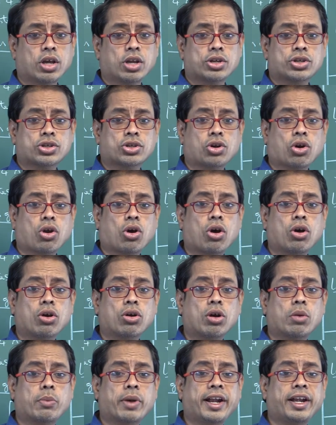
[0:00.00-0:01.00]

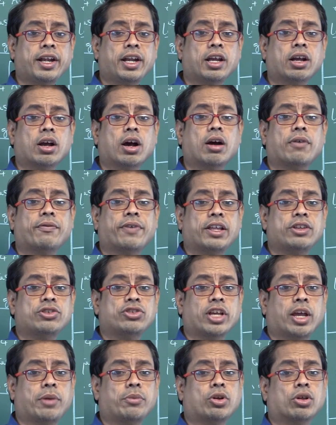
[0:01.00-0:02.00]
strong binding of
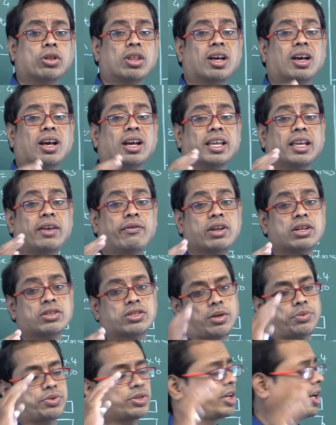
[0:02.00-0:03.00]
enzyme to the given
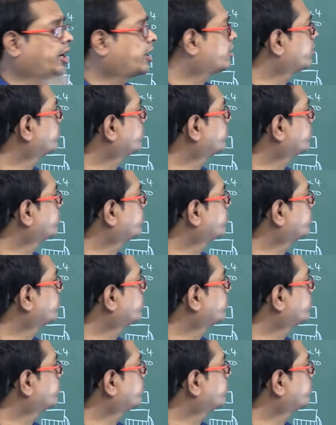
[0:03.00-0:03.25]
substrate.